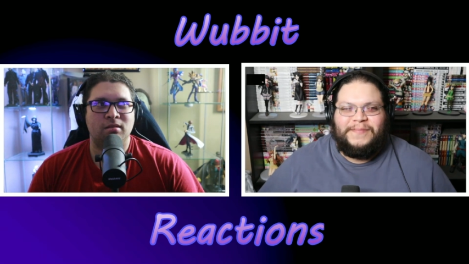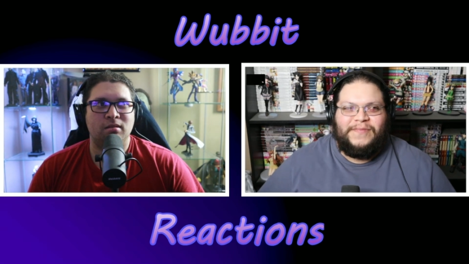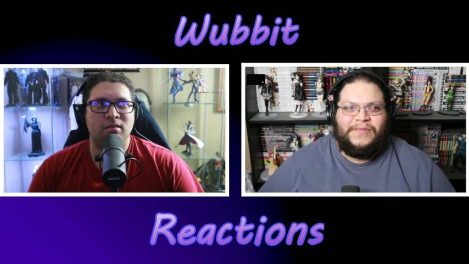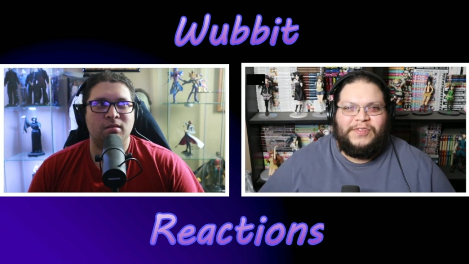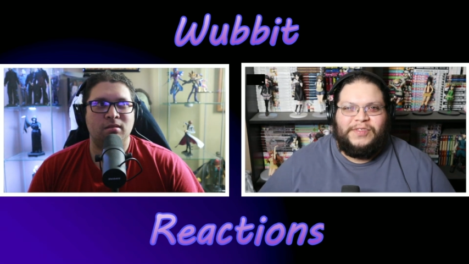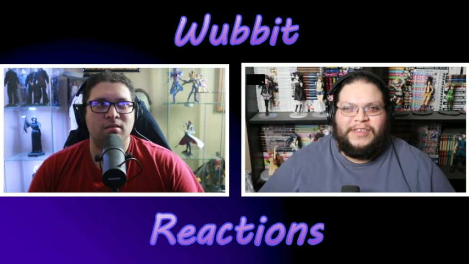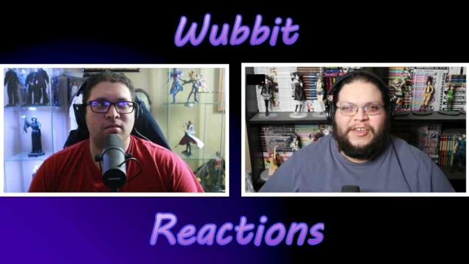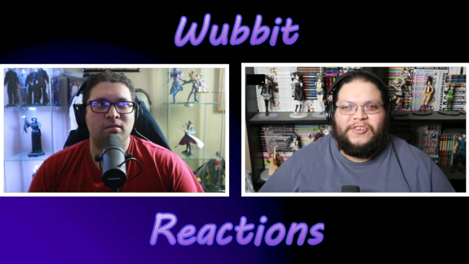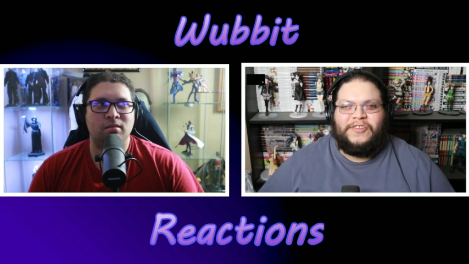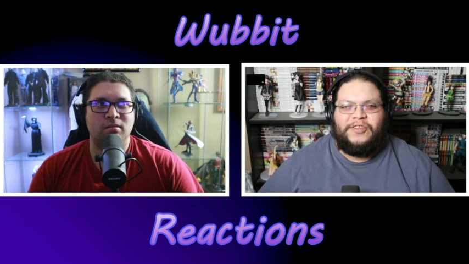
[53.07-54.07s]
Speaker 1: it just
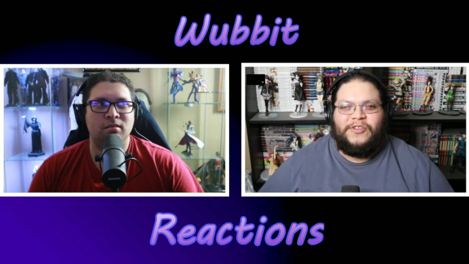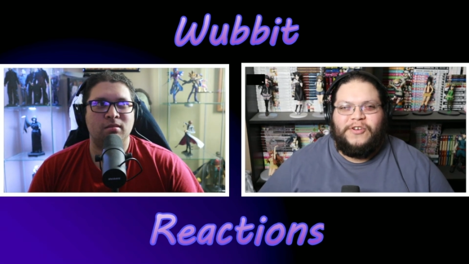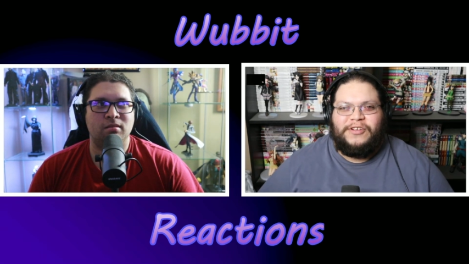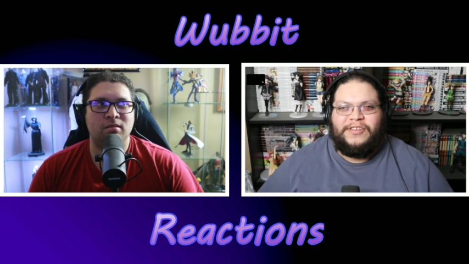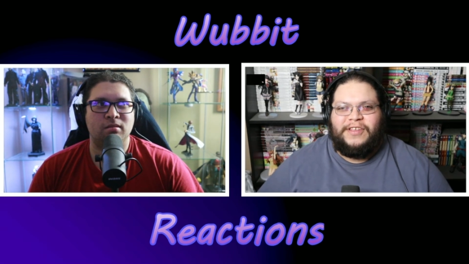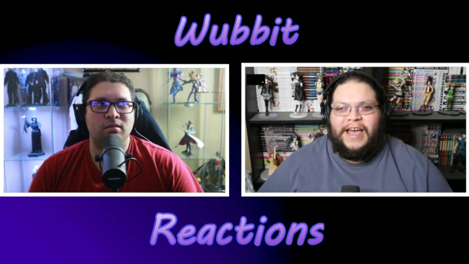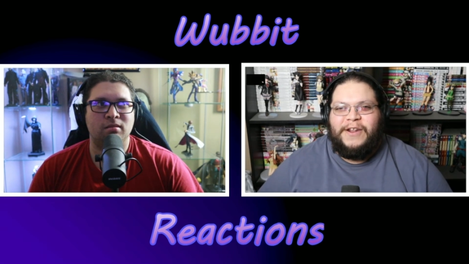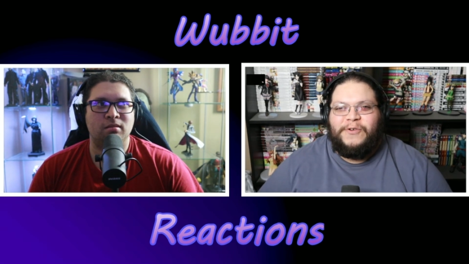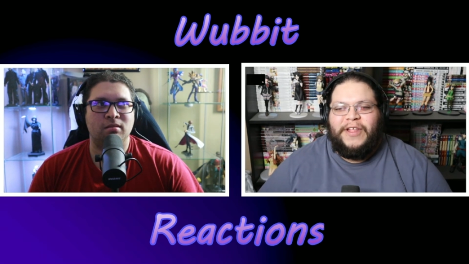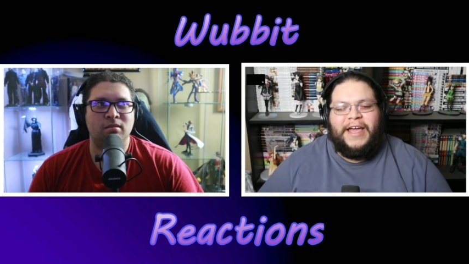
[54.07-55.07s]
looked I don't I
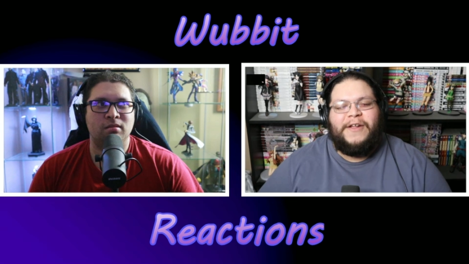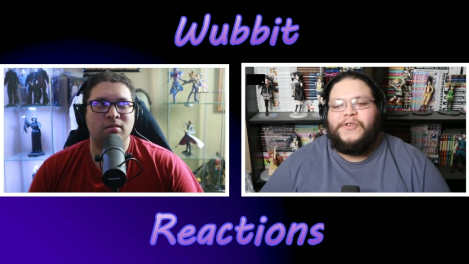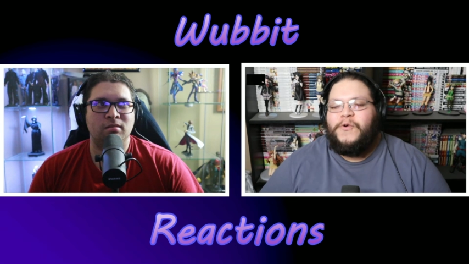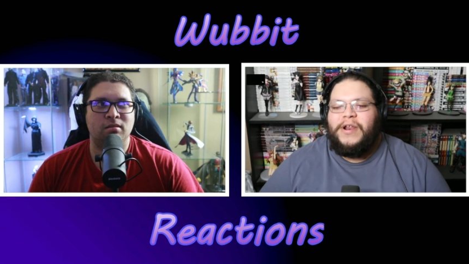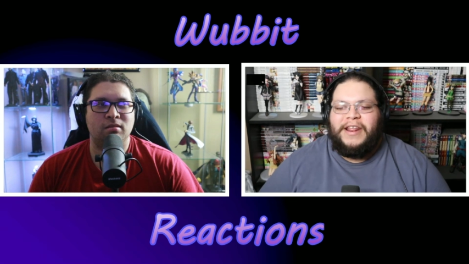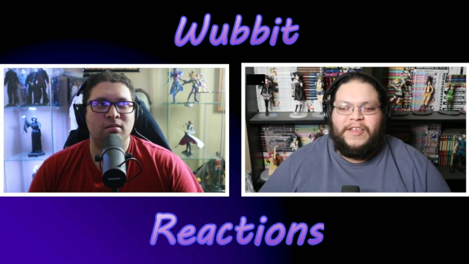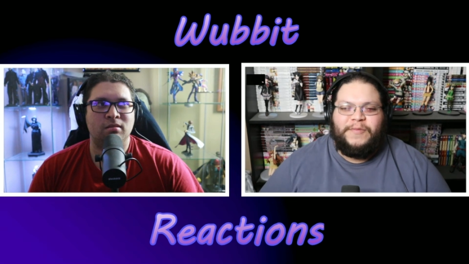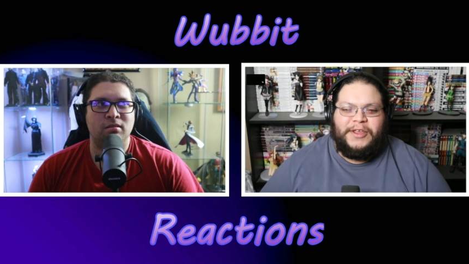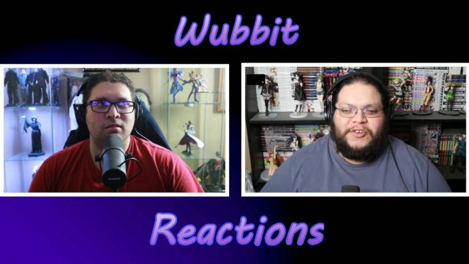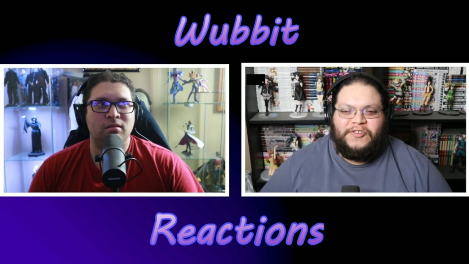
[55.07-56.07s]
don't know what it is, but it just
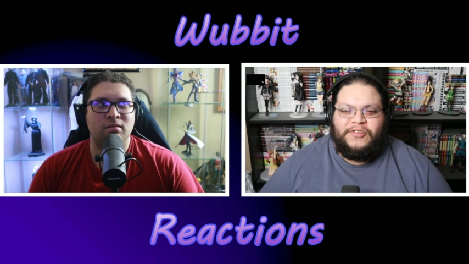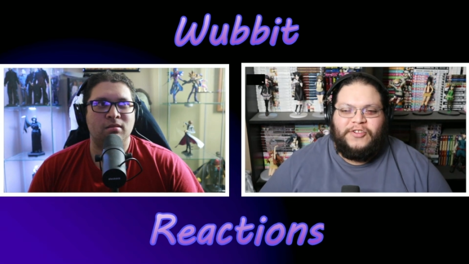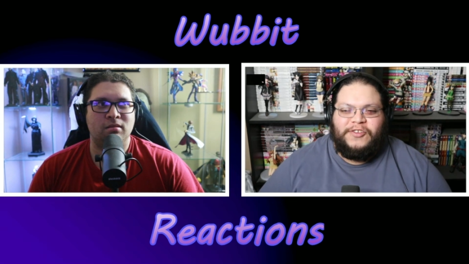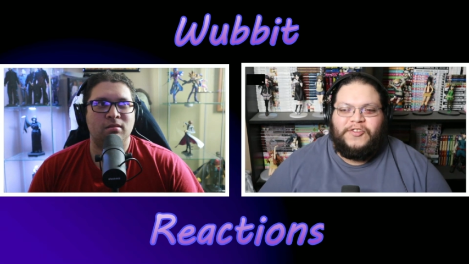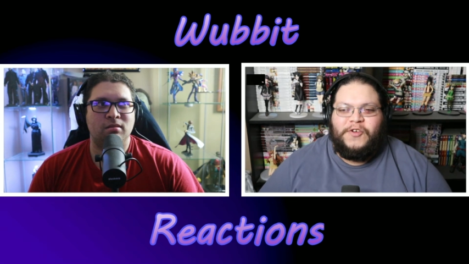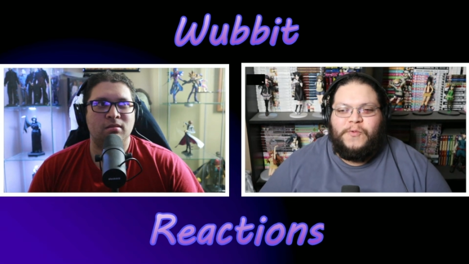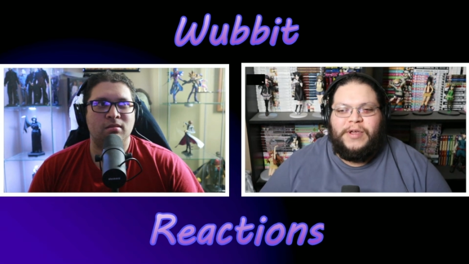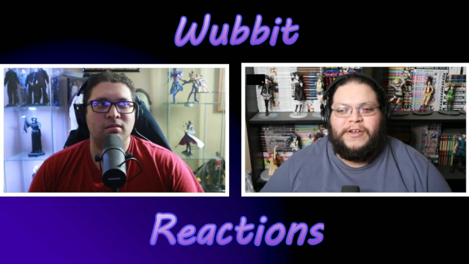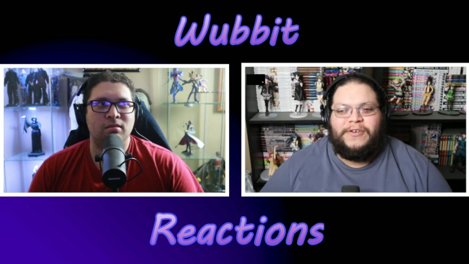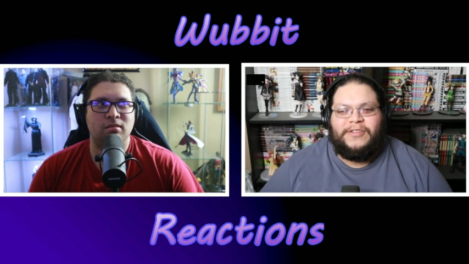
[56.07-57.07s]
looked so weird.
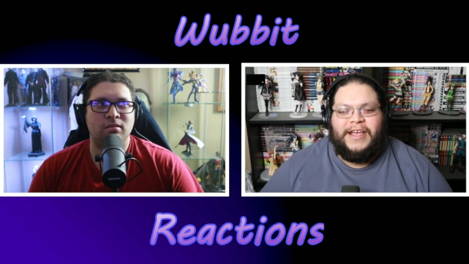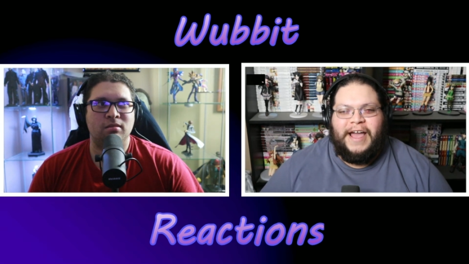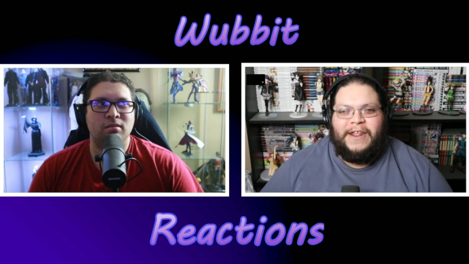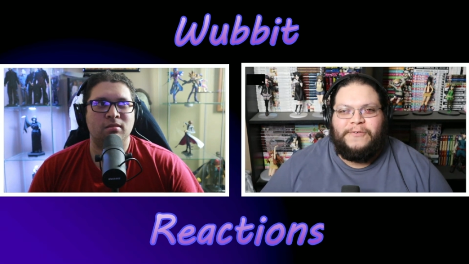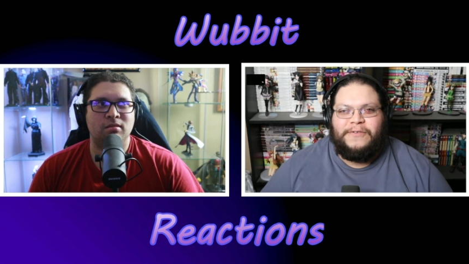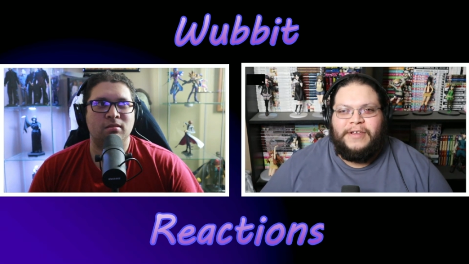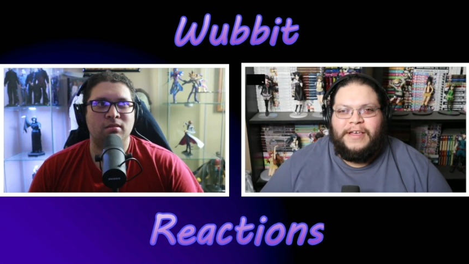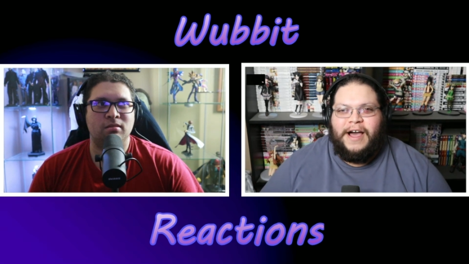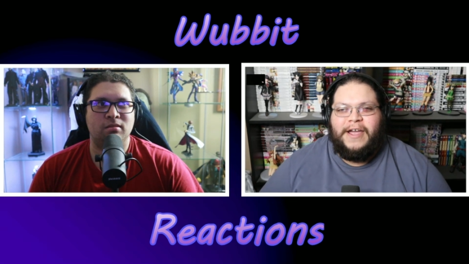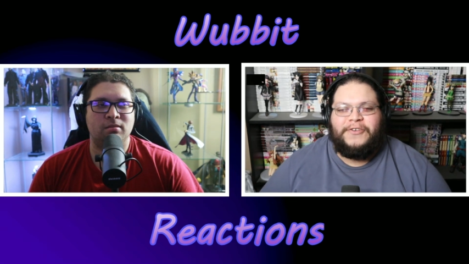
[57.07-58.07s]
Like I don't I
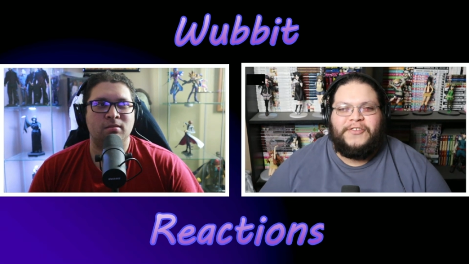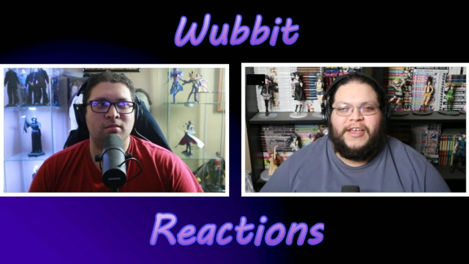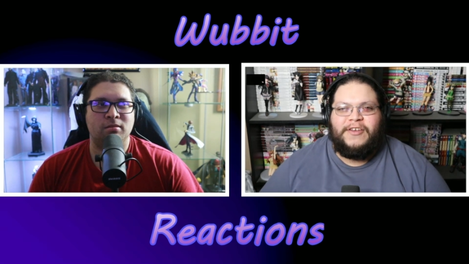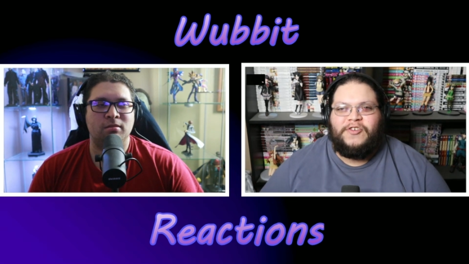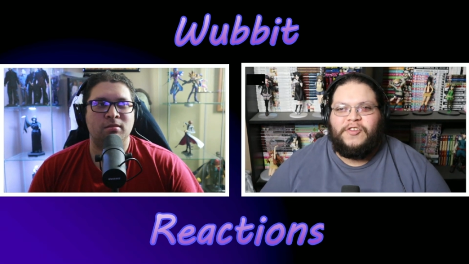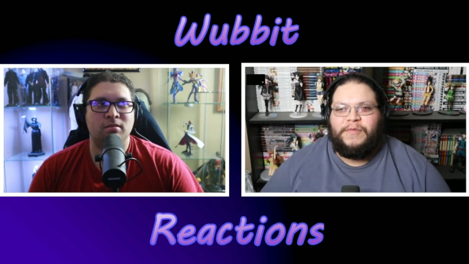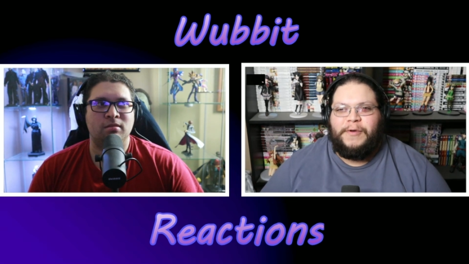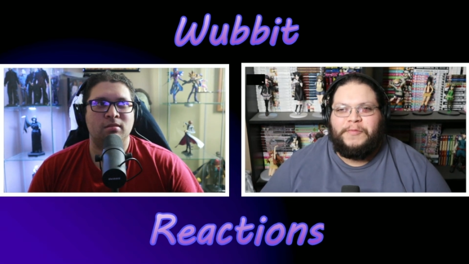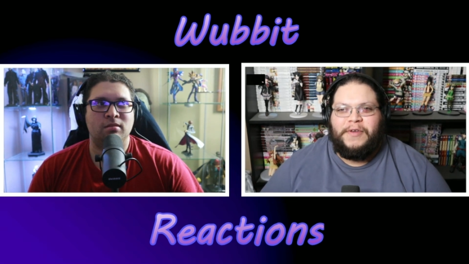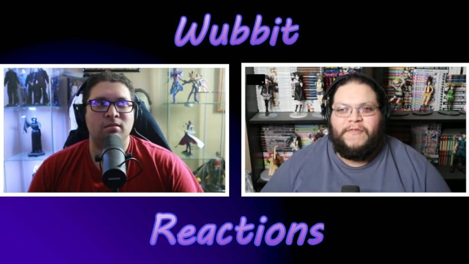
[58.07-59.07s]
understand she's supposed to be
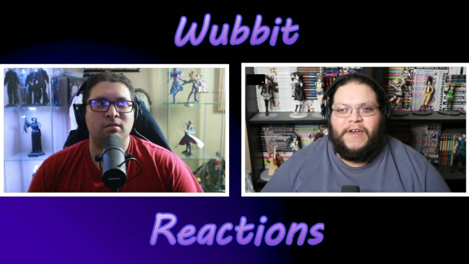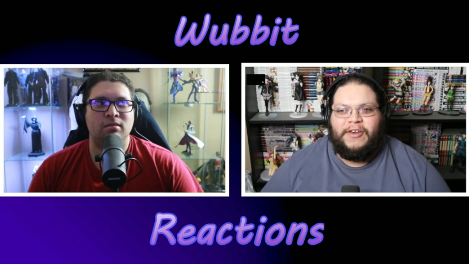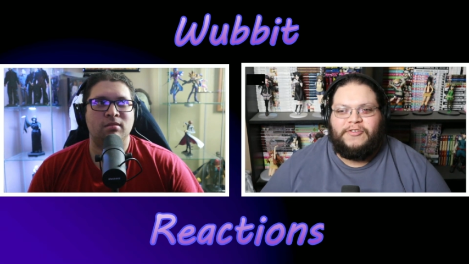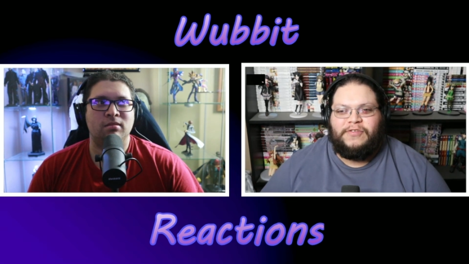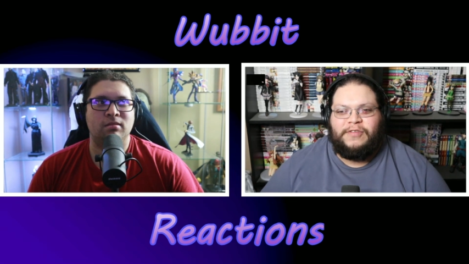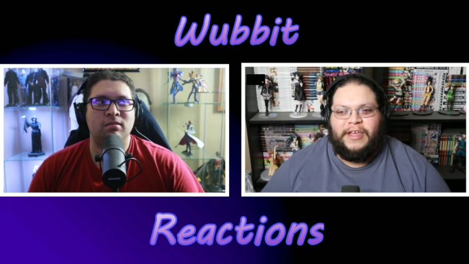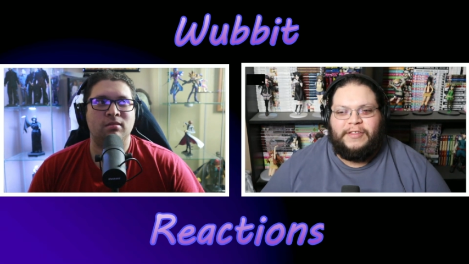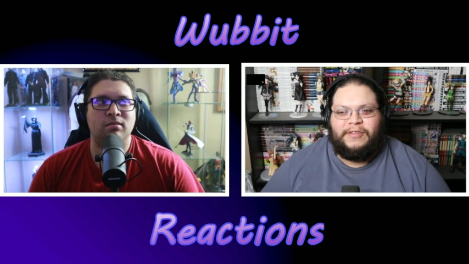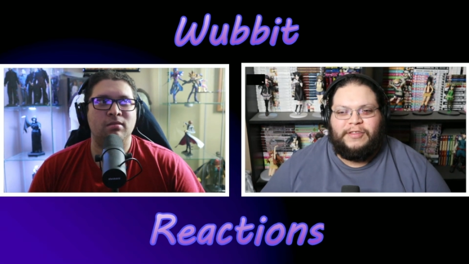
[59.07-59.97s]
fashion like into